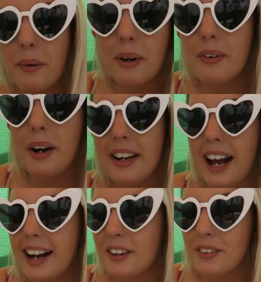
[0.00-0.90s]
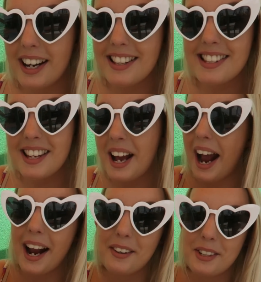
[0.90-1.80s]
We rode Hagrid's.
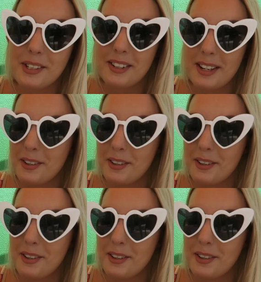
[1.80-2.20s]
Hagrid's did